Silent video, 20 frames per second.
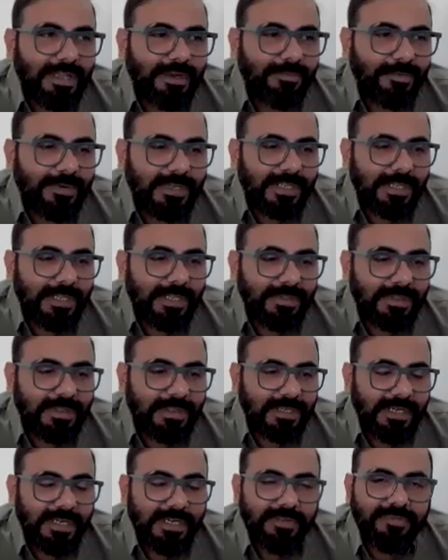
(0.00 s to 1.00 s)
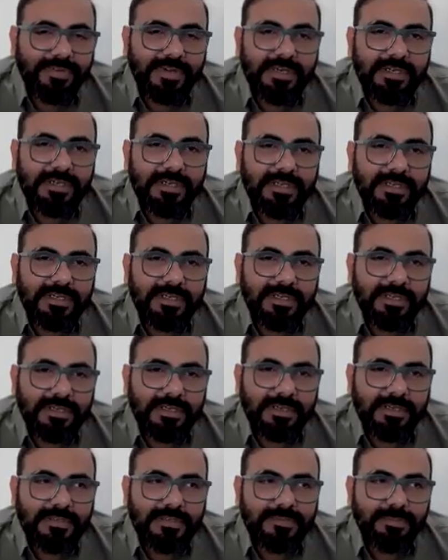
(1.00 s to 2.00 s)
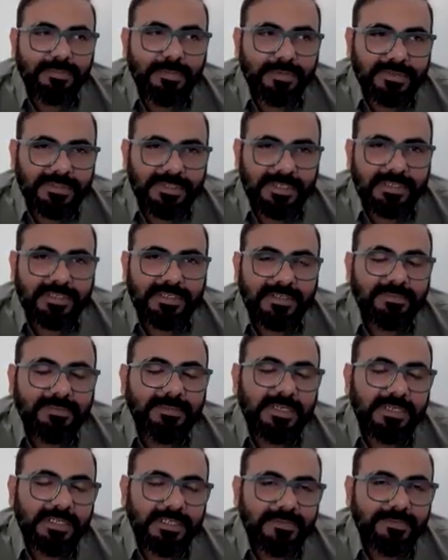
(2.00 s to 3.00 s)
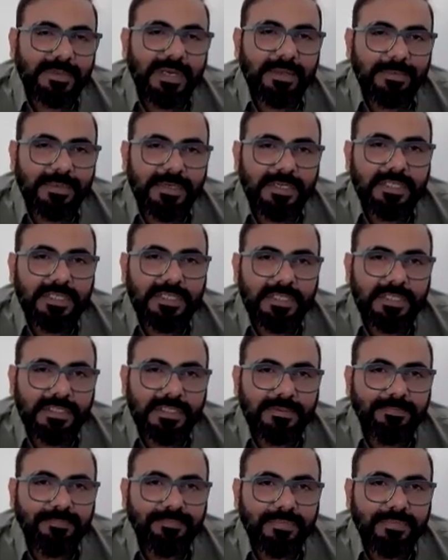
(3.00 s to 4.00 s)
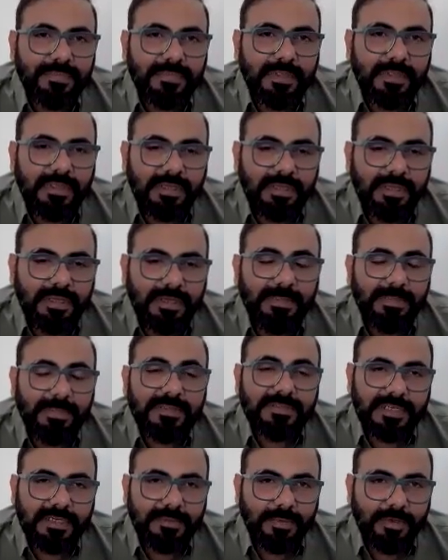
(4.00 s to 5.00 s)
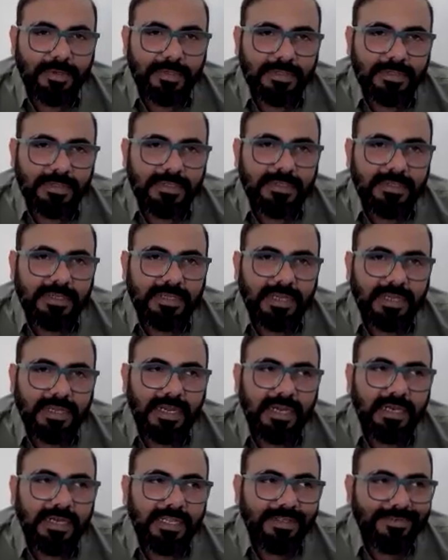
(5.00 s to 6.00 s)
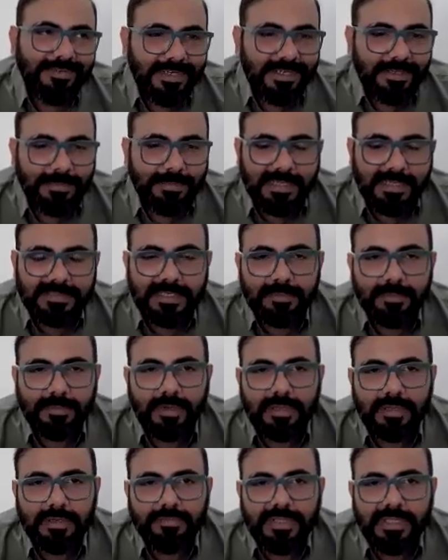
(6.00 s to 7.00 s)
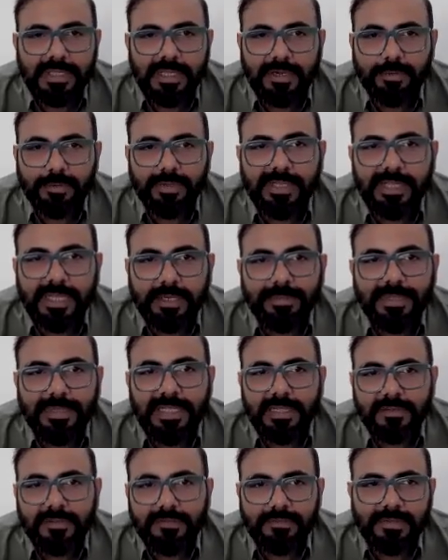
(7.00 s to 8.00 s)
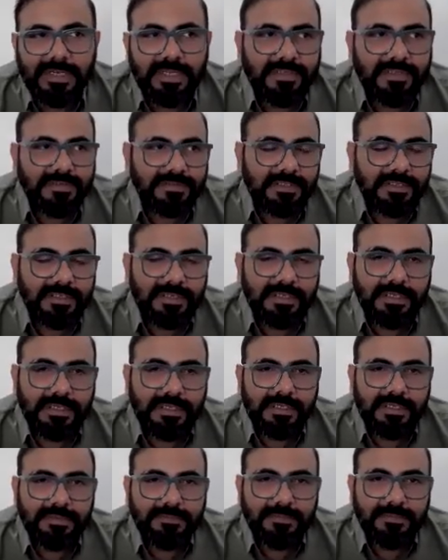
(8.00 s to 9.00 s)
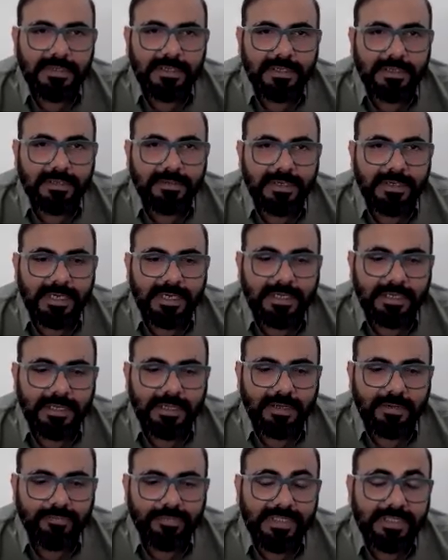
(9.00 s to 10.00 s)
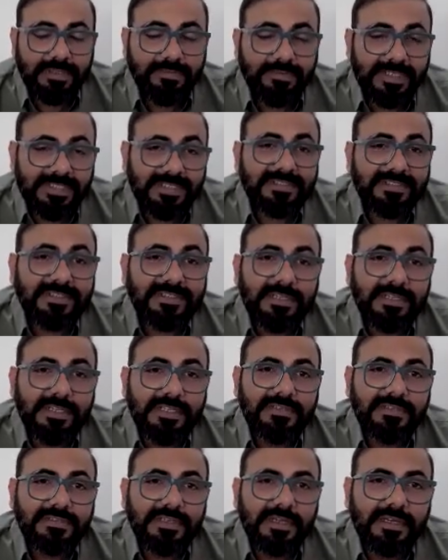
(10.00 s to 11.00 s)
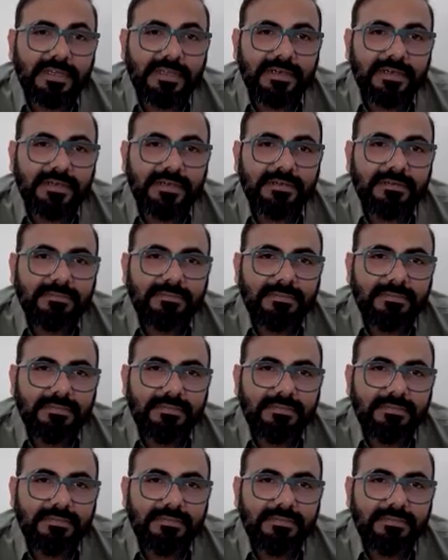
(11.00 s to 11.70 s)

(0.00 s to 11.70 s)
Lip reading: we are working with three different sports sector, but it's primarily basketball. And even in basketball, we are doing NBA as well as right now. We just released our